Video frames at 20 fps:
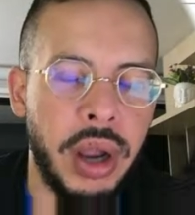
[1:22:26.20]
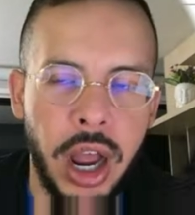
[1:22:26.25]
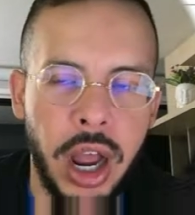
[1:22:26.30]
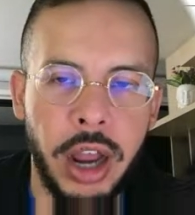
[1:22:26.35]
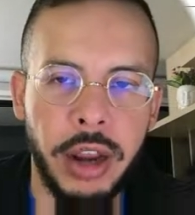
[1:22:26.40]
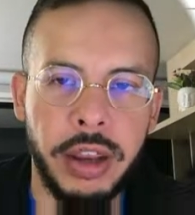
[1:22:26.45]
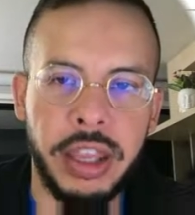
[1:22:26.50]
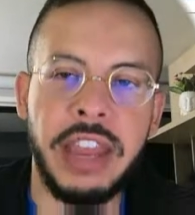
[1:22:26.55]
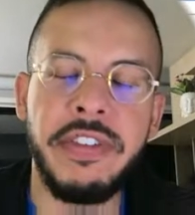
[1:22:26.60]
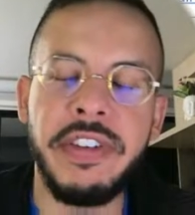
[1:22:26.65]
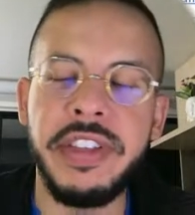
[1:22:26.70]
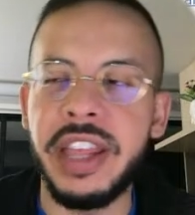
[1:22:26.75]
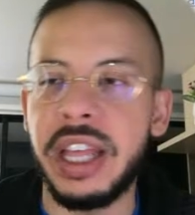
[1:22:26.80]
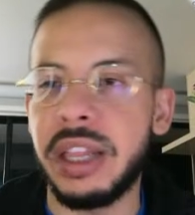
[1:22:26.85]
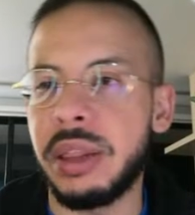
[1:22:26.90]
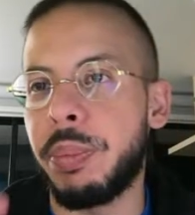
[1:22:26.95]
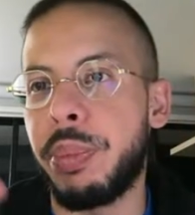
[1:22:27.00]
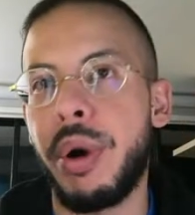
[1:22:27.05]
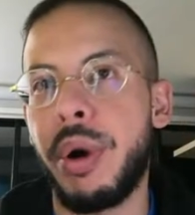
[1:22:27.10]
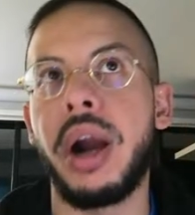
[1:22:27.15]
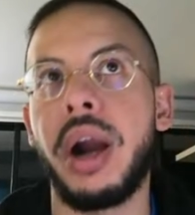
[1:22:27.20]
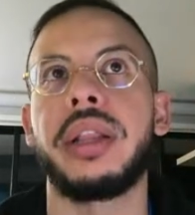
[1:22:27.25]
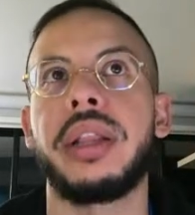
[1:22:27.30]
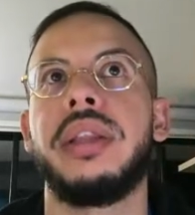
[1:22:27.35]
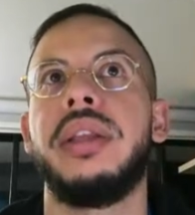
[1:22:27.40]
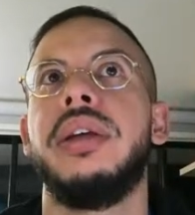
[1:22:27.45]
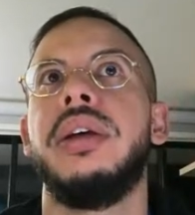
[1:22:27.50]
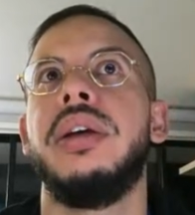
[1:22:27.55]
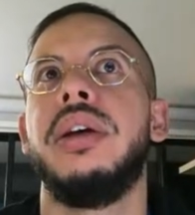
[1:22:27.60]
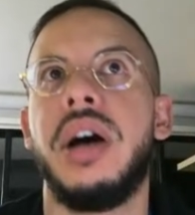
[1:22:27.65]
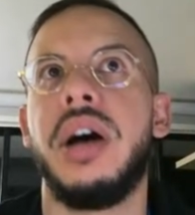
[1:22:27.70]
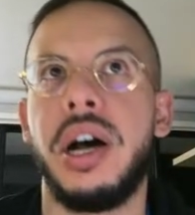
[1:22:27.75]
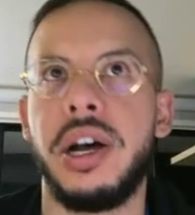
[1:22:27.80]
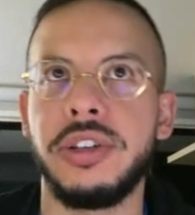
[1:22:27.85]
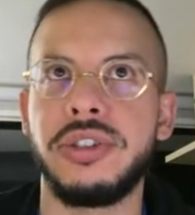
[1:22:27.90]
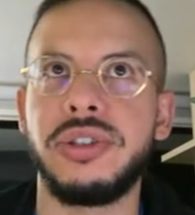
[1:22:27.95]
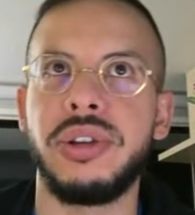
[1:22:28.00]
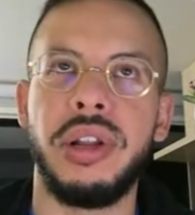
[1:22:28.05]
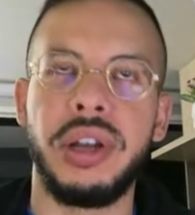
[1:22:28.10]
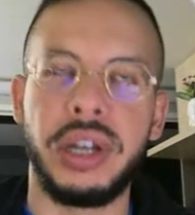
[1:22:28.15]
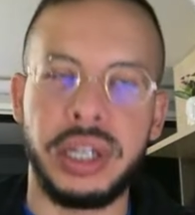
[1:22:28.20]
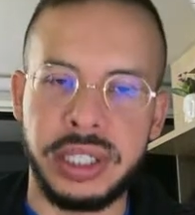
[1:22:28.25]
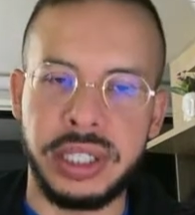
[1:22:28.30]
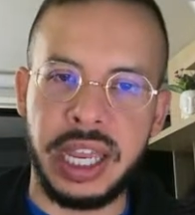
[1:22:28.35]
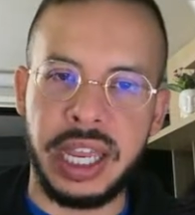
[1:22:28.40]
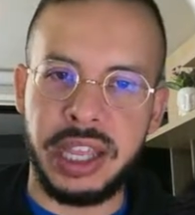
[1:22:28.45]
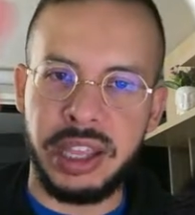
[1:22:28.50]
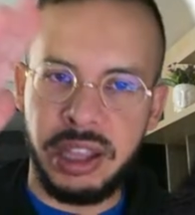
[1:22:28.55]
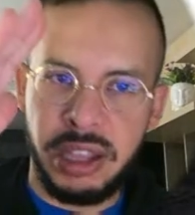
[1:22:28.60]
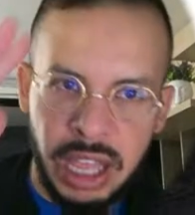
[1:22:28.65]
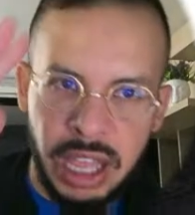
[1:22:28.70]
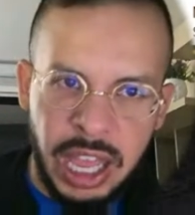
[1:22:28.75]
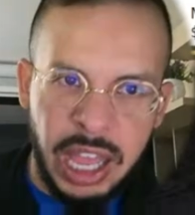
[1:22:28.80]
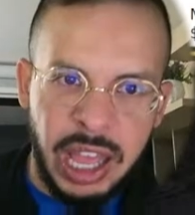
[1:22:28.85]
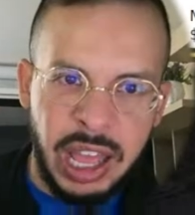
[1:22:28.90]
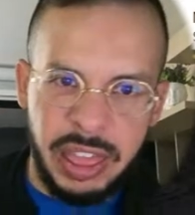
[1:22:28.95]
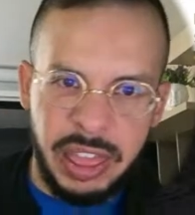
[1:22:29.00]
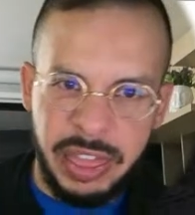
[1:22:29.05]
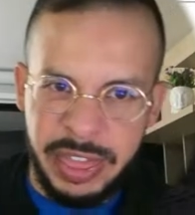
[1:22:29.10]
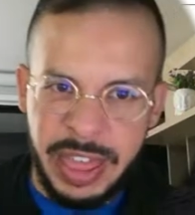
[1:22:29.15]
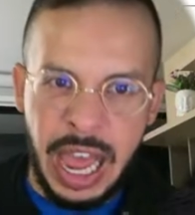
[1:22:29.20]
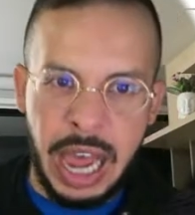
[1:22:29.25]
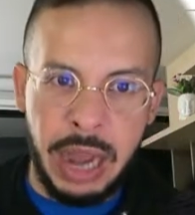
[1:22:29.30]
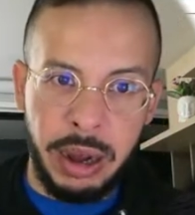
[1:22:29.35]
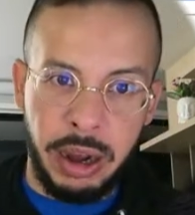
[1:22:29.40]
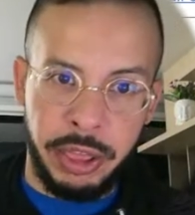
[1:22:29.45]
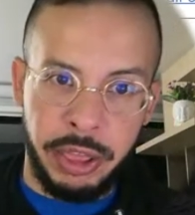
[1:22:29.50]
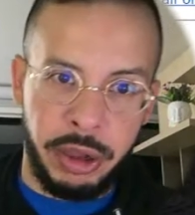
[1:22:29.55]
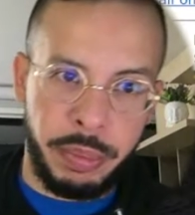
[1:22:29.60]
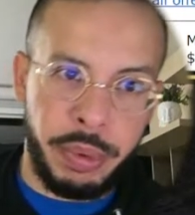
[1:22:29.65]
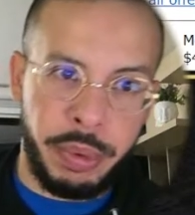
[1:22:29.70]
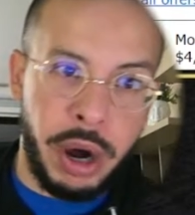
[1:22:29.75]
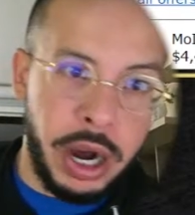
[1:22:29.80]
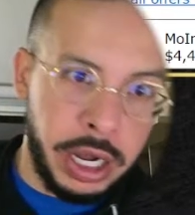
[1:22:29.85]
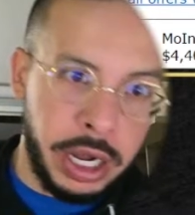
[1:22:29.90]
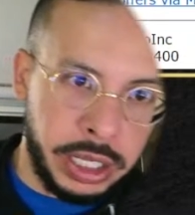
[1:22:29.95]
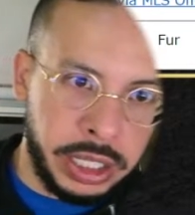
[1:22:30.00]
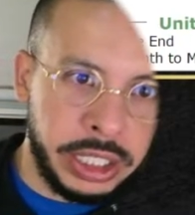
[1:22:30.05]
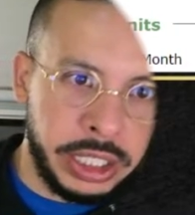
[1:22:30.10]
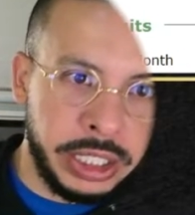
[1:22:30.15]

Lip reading: Given that the product also looks like that other product.